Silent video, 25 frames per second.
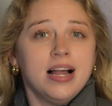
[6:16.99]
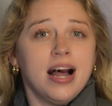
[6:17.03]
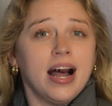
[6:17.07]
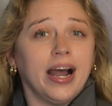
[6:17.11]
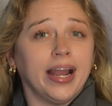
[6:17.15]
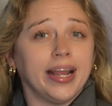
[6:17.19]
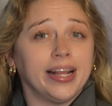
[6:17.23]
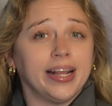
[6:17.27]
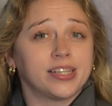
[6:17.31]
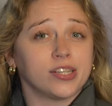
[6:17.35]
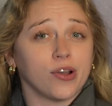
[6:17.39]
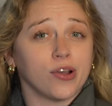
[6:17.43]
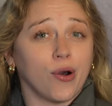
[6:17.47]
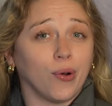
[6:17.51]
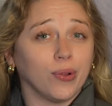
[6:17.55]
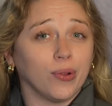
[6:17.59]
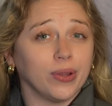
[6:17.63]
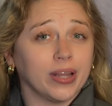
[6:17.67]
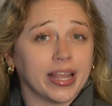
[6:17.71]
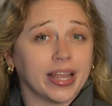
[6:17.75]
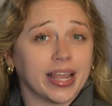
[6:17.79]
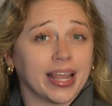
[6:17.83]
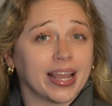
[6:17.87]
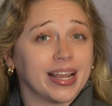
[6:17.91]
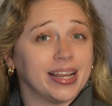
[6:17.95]
It's
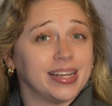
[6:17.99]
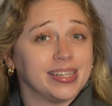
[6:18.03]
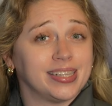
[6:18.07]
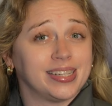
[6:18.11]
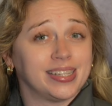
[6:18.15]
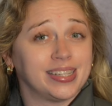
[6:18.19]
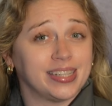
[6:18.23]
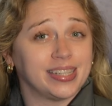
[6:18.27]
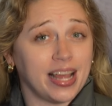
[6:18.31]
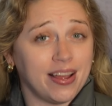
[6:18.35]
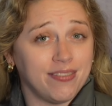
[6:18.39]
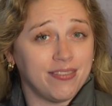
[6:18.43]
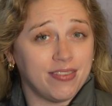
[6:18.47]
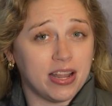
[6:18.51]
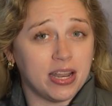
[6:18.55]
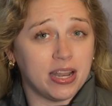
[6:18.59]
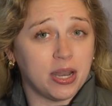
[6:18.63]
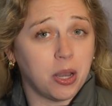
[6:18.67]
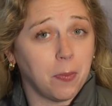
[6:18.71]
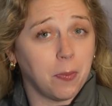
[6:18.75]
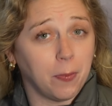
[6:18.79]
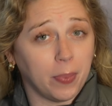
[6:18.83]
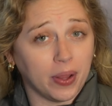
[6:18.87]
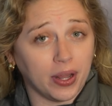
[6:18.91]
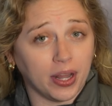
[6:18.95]
only
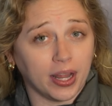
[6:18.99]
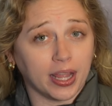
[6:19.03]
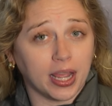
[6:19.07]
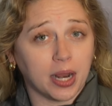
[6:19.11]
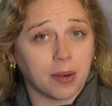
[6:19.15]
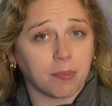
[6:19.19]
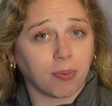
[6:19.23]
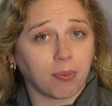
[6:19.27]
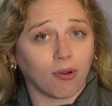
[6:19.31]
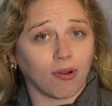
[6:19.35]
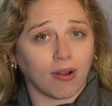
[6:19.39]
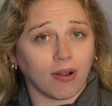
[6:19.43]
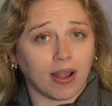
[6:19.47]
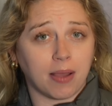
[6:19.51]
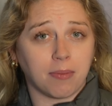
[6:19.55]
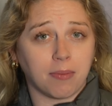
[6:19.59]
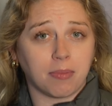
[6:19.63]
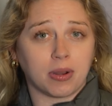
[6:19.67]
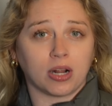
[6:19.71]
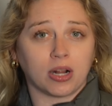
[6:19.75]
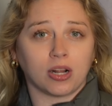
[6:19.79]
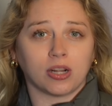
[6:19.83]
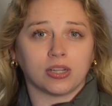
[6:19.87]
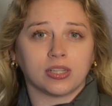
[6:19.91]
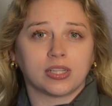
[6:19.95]
7 billion
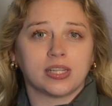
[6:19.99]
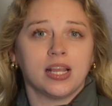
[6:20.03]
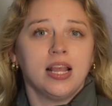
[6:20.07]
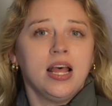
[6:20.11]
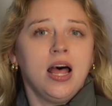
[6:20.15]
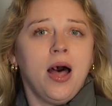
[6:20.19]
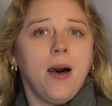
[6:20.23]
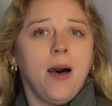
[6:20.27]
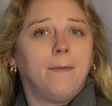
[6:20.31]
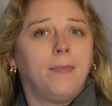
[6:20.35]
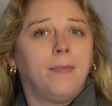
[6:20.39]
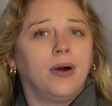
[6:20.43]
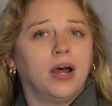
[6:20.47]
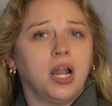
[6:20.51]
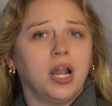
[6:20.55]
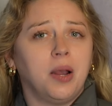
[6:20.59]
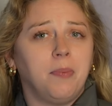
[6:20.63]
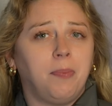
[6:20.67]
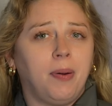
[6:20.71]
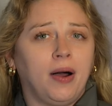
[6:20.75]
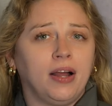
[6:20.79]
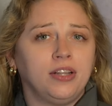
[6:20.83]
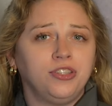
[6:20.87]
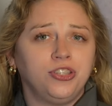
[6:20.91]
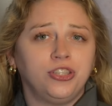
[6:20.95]
parameters, but it
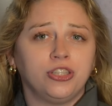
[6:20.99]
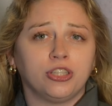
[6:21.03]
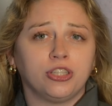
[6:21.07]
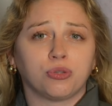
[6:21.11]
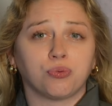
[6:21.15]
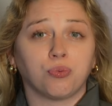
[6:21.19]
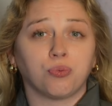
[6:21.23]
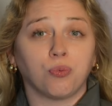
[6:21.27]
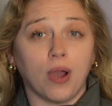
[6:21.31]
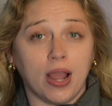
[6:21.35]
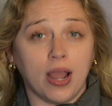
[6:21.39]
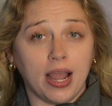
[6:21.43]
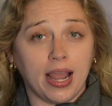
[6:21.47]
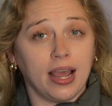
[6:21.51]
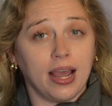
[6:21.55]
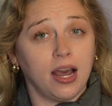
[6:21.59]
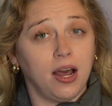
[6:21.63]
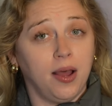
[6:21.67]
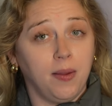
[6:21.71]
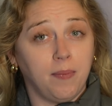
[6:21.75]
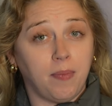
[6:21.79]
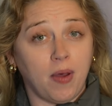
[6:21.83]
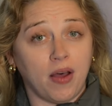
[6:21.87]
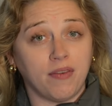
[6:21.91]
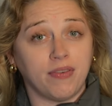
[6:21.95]
punches way
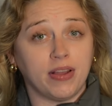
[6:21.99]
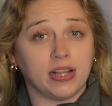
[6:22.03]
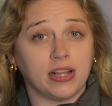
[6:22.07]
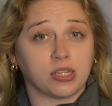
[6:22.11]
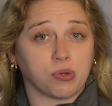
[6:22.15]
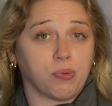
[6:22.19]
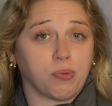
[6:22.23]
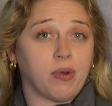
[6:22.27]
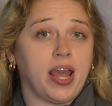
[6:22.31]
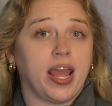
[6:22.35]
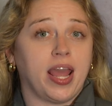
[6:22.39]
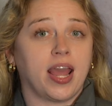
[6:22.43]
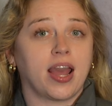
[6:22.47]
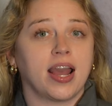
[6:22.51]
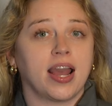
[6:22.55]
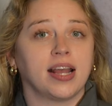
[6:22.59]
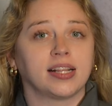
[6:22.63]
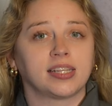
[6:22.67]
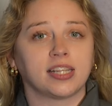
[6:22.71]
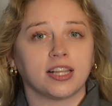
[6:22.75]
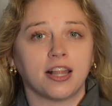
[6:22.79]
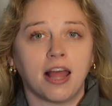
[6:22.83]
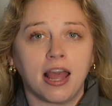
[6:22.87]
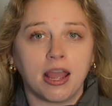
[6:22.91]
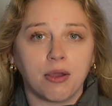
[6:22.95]
above its weight.
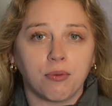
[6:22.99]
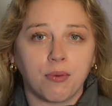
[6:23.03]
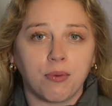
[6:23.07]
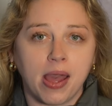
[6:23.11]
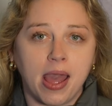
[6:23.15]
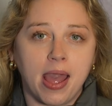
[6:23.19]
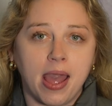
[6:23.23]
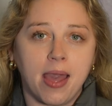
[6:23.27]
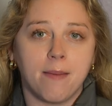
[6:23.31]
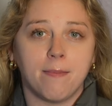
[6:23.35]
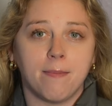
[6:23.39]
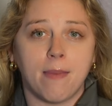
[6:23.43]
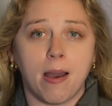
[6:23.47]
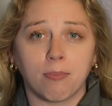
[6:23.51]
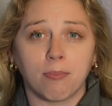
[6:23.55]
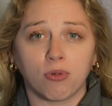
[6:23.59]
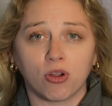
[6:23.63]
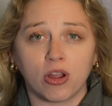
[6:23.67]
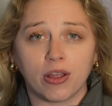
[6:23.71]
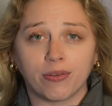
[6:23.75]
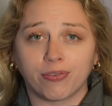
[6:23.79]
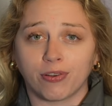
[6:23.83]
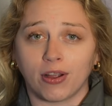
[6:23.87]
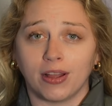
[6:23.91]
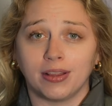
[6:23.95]
It's lightweight,
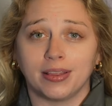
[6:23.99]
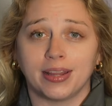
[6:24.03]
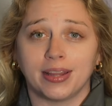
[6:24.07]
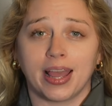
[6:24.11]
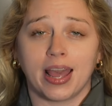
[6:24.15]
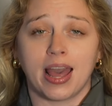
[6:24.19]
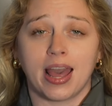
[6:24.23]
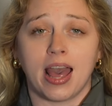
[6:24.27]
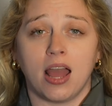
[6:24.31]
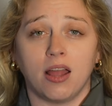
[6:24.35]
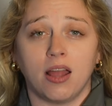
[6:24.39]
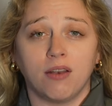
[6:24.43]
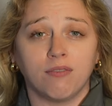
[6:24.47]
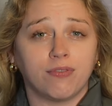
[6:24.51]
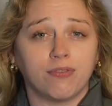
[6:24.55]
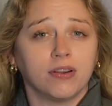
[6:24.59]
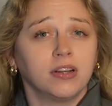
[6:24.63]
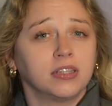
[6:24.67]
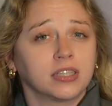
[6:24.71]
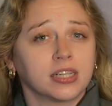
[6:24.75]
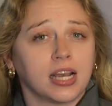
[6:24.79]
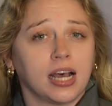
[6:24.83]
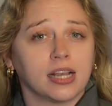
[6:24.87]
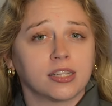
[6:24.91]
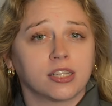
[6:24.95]
memory-friendly, and
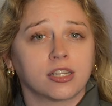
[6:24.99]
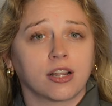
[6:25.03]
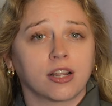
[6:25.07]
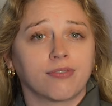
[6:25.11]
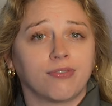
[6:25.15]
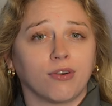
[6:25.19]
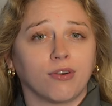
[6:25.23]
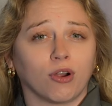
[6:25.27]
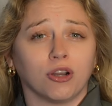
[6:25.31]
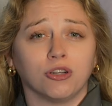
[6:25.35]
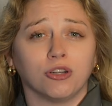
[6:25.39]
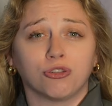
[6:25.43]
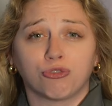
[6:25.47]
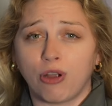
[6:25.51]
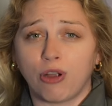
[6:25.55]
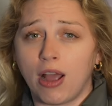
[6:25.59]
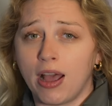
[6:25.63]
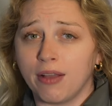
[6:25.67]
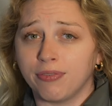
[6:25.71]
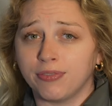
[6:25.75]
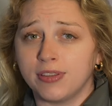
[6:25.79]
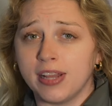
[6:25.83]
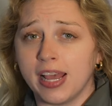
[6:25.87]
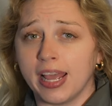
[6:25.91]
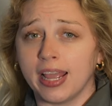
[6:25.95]
fantastic for
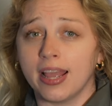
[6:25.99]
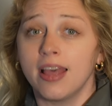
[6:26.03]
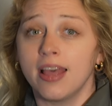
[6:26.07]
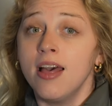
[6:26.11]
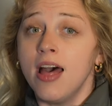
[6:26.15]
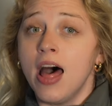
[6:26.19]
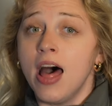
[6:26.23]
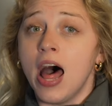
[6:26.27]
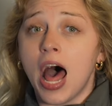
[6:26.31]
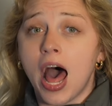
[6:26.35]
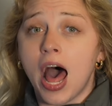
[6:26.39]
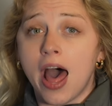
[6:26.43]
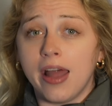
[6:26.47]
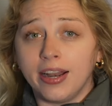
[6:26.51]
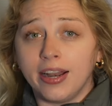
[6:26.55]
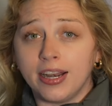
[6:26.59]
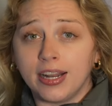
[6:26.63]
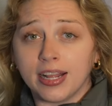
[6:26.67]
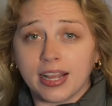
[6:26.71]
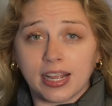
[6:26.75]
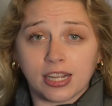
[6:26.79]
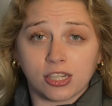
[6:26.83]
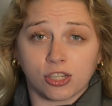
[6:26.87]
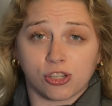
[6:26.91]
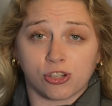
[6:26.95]
drafting,
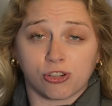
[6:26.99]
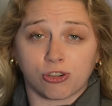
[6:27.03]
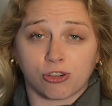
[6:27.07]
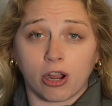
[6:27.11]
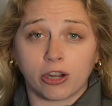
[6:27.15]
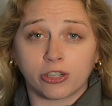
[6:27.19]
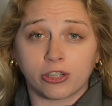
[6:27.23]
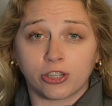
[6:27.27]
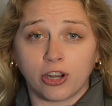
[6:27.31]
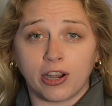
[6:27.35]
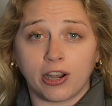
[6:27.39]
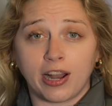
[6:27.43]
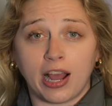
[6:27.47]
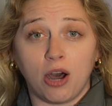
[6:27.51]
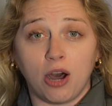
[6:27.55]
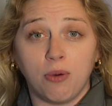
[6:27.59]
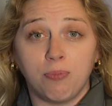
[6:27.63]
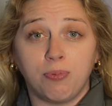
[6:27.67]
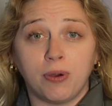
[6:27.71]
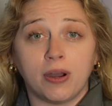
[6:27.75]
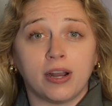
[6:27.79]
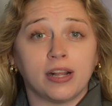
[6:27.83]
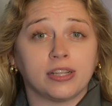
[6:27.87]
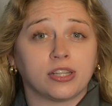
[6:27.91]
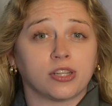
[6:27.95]
editing, structured
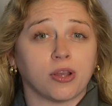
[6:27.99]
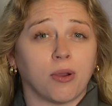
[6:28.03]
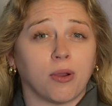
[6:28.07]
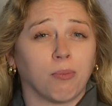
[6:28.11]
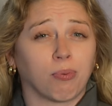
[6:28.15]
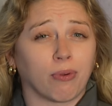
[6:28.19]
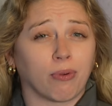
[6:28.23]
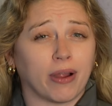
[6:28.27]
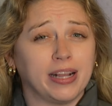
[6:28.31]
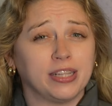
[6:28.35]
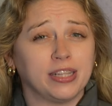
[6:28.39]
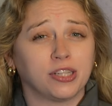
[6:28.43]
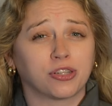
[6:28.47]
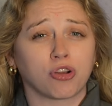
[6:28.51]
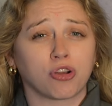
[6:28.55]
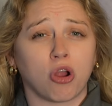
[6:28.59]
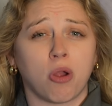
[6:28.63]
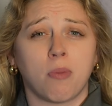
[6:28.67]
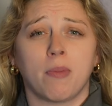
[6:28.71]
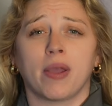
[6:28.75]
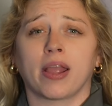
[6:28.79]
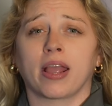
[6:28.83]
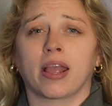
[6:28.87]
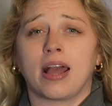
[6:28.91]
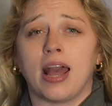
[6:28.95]
outputs,
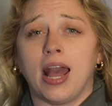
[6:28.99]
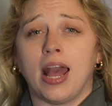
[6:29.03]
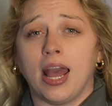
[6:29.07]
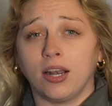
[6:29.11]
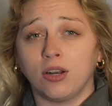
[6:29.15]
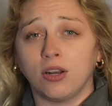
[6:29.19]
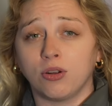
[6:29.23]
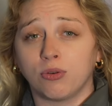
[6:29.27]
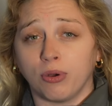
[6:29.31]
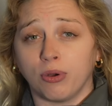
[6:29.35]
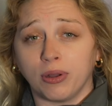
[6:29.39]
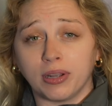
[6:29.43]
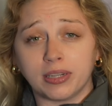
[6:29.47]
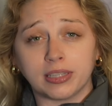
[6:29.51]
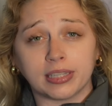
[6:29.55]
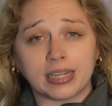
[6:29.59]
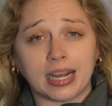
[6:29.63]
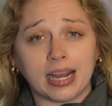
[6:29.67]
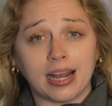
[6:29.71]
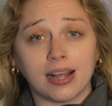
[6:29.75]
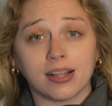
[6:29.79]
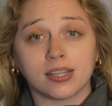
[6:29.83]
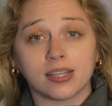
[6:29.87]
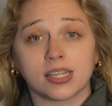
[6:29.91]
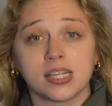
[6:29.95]
brainstorming, and quick
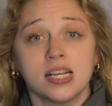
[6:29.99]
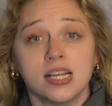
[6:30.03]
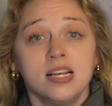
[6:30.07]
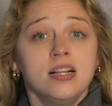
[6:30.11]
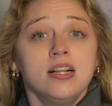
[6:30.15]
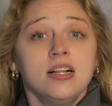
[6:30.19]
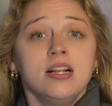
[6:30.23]
tasks.